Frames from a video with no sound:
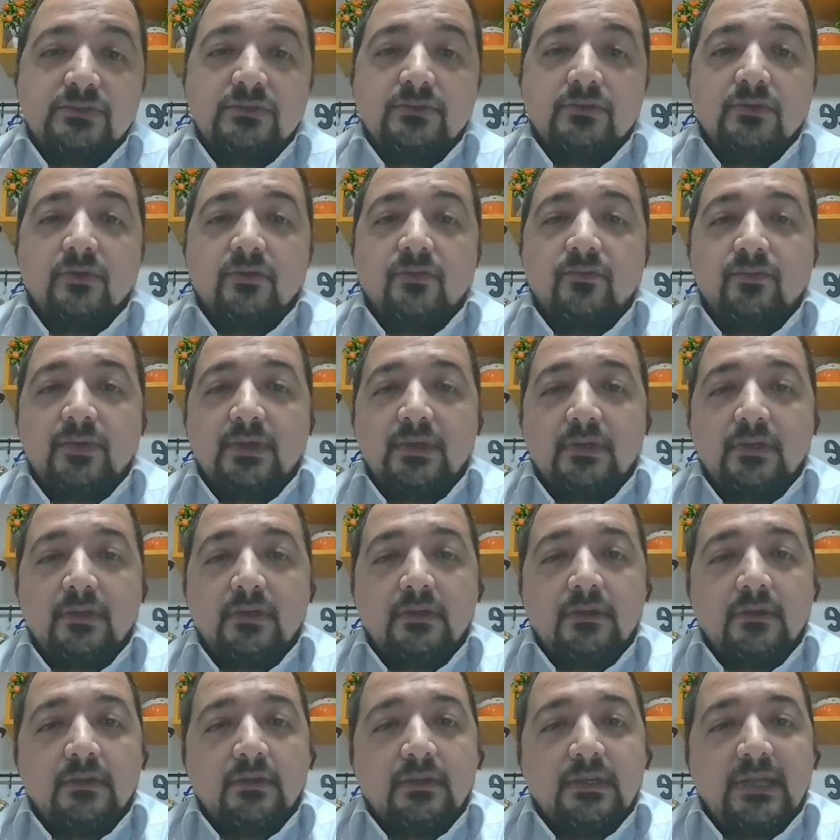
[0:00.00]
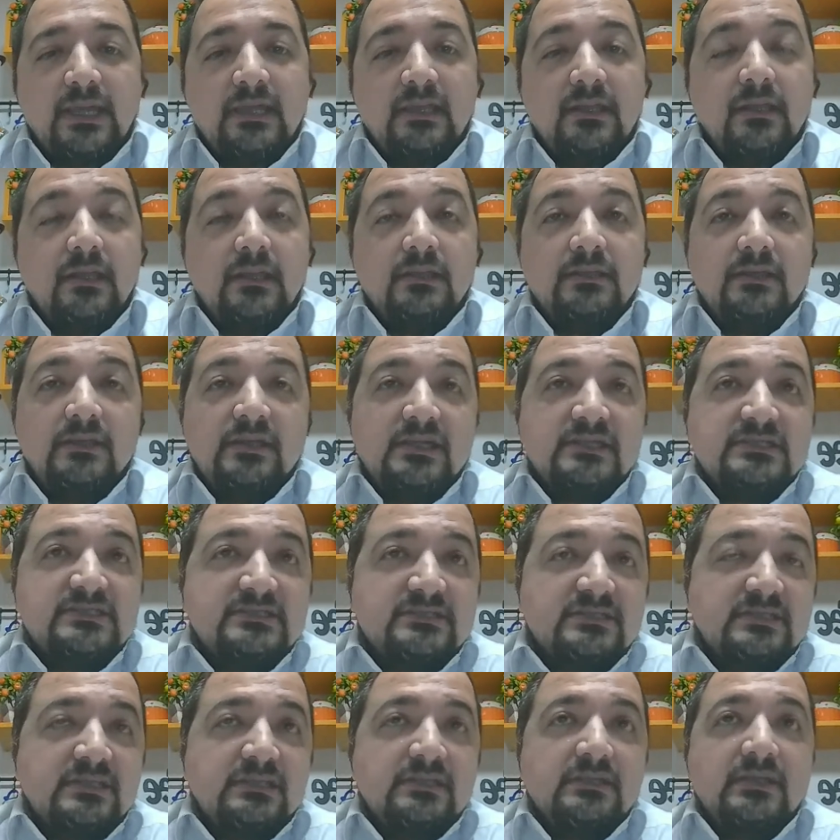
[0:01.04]

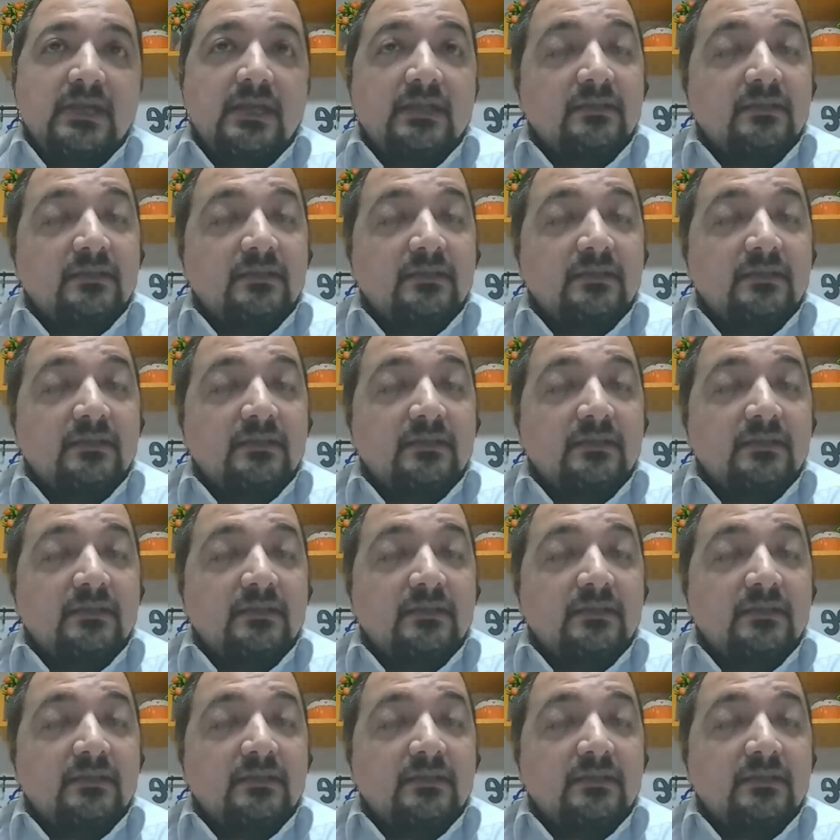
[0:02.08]
NIST,